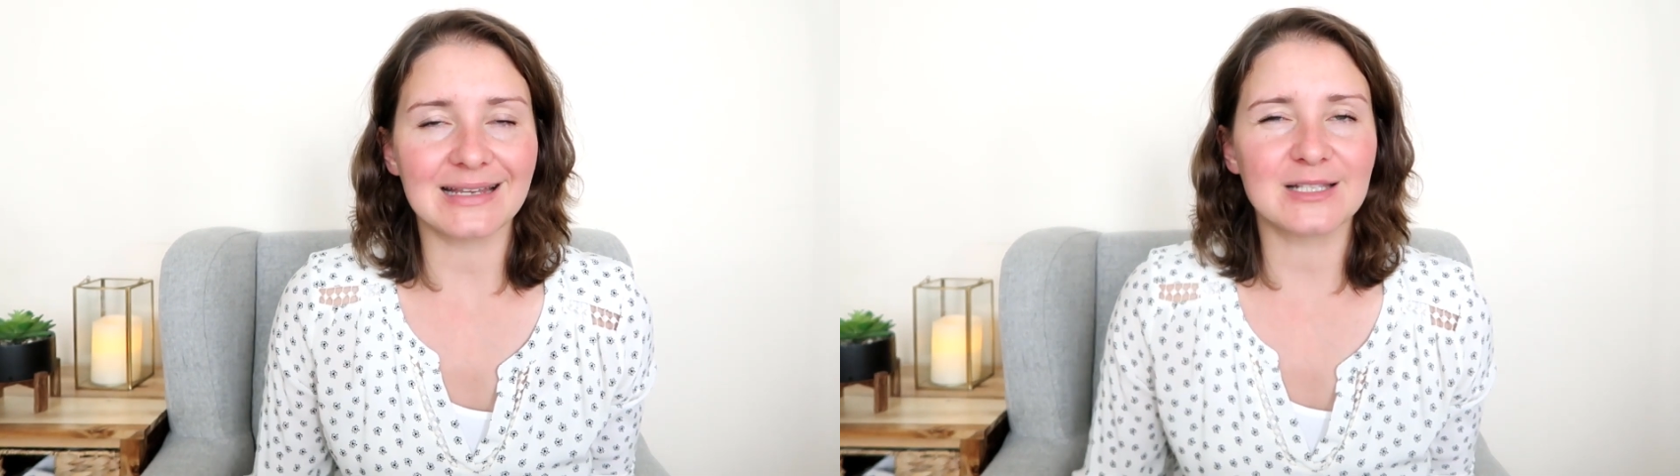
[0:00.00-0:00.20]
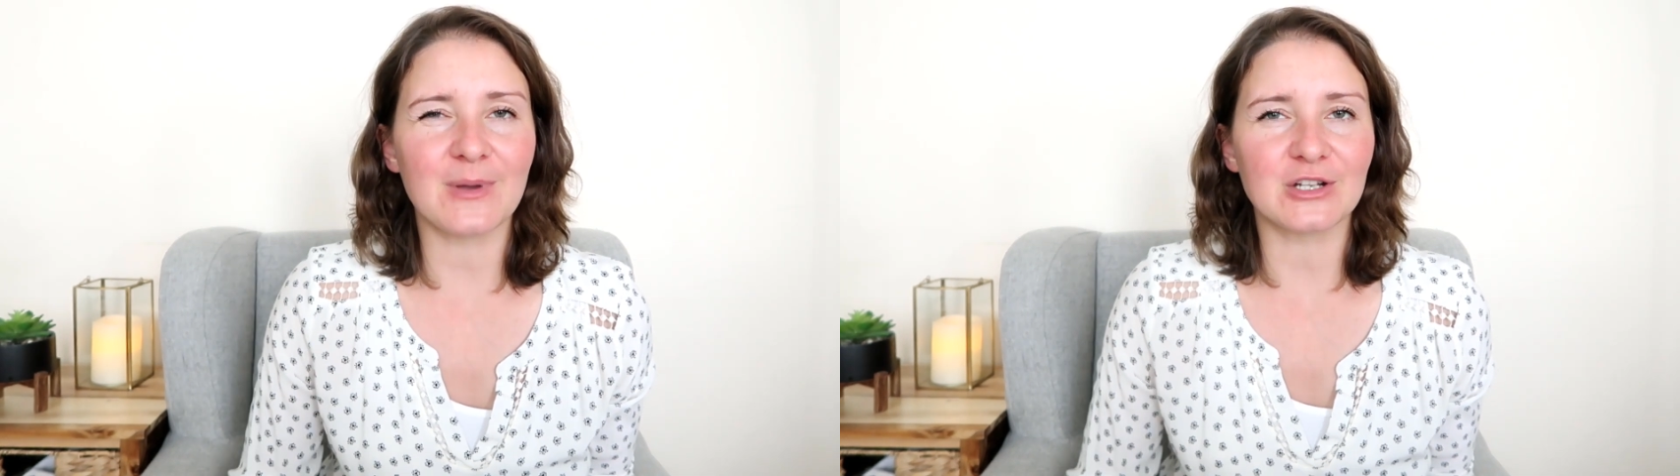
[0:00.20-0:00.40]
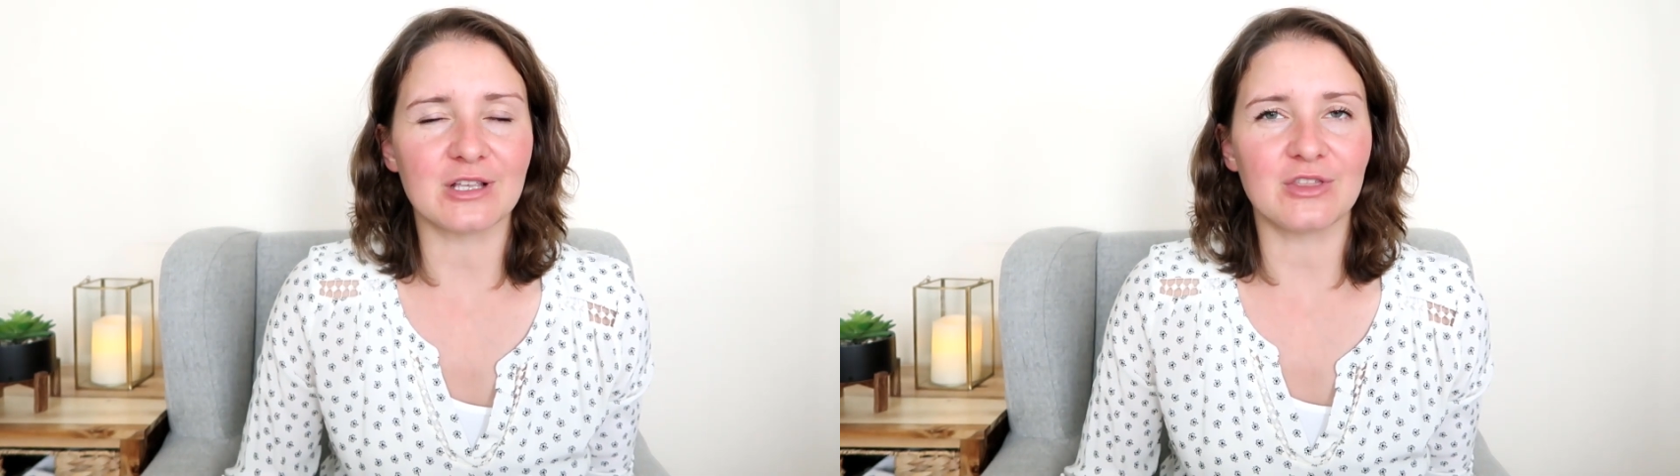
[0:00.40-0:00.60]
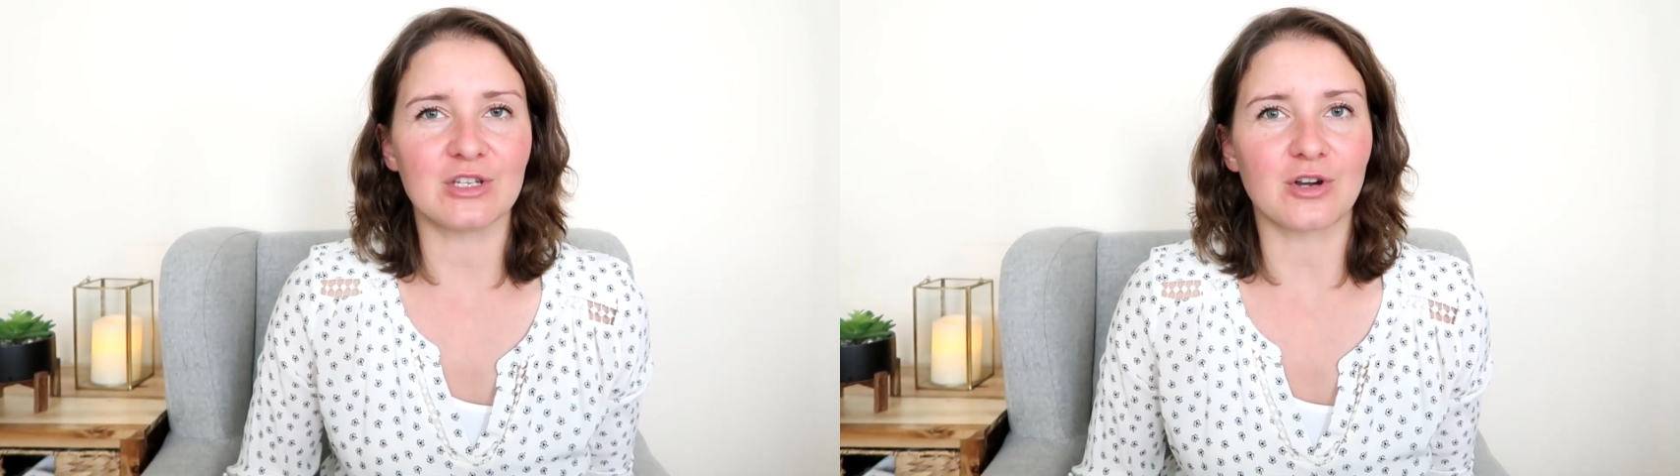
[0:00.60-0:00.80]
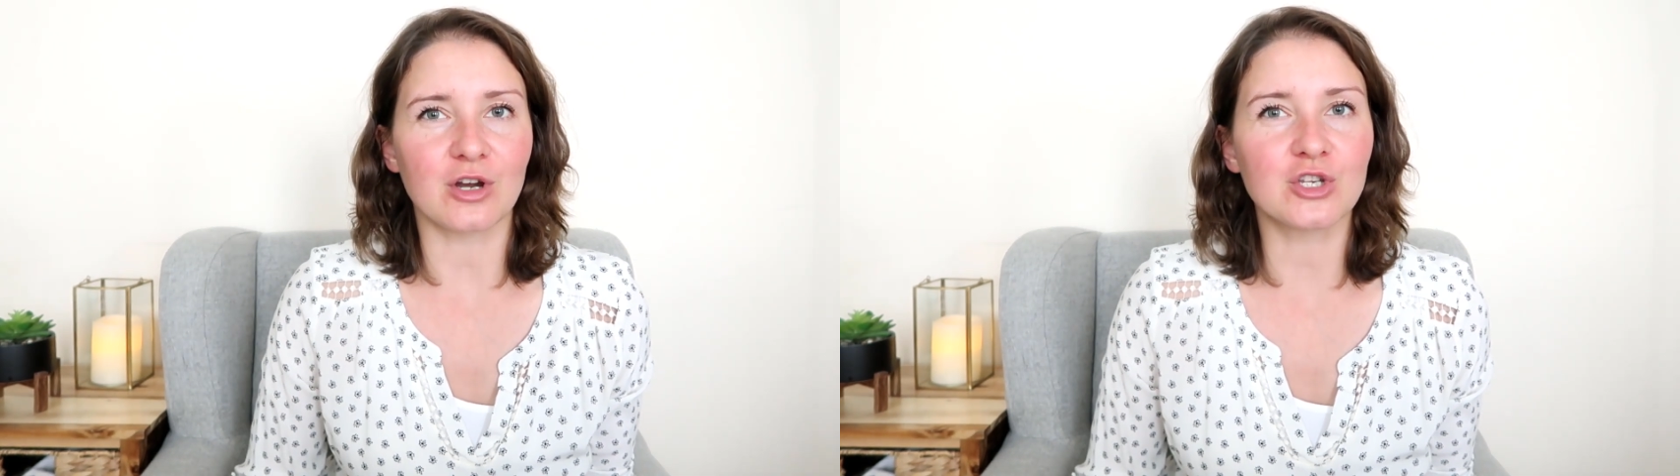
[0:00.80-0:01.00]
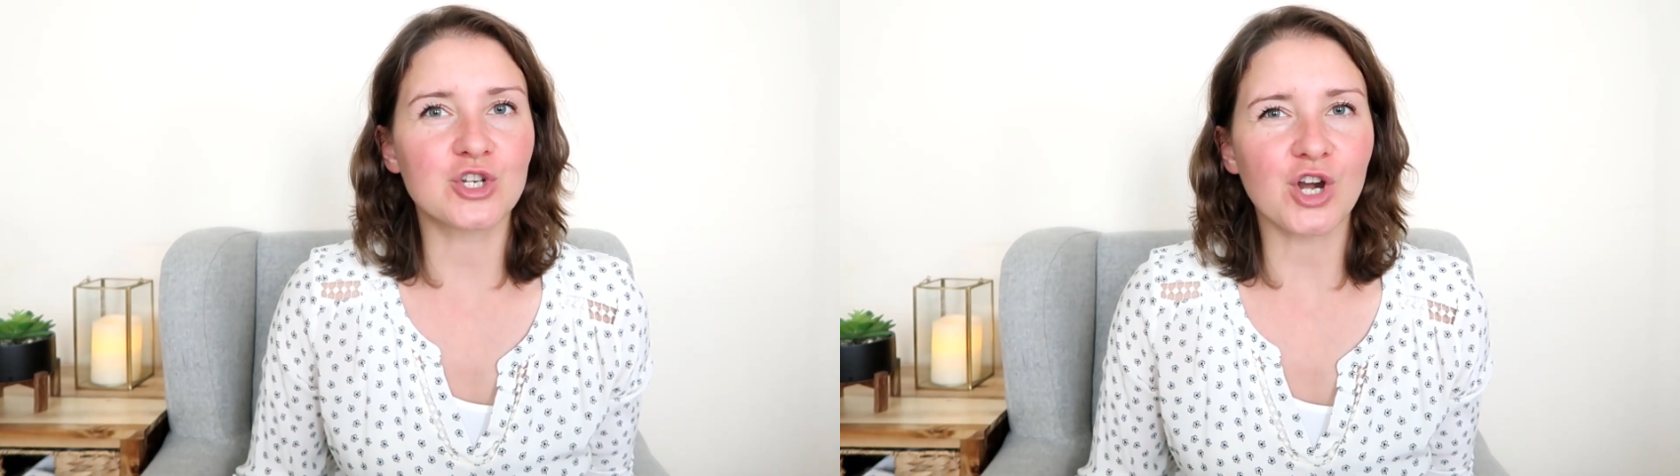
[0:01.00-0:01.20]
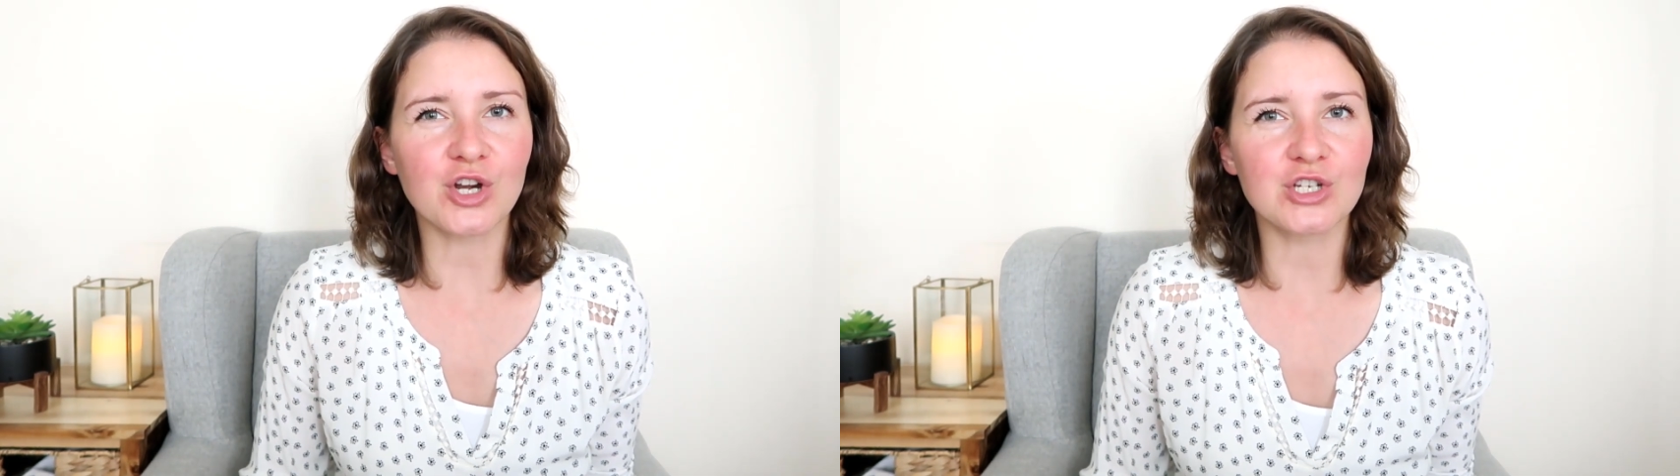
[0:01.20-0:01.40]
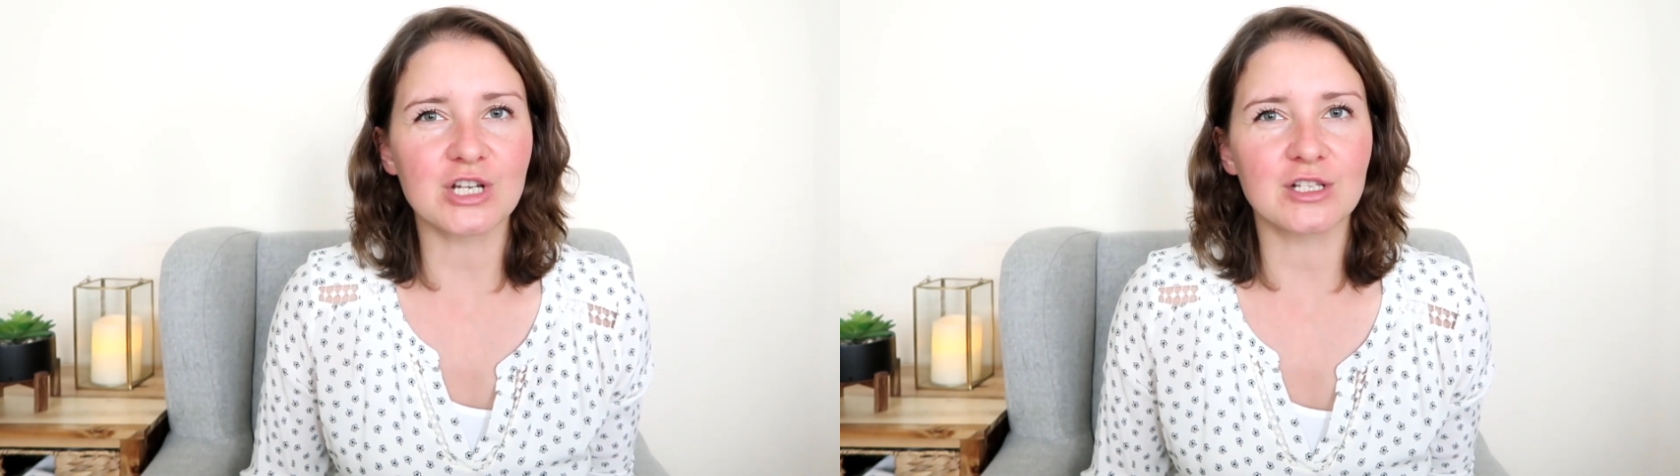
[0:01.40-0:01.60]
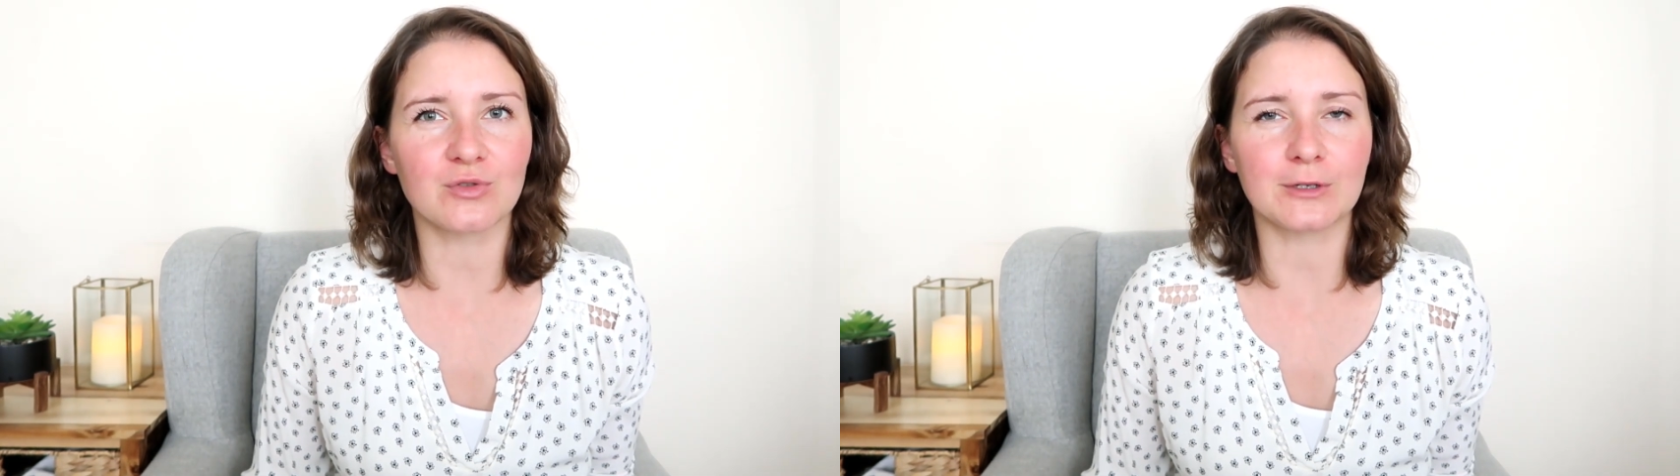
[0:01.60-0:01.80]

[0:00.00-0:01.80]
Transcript: especially in the dark churches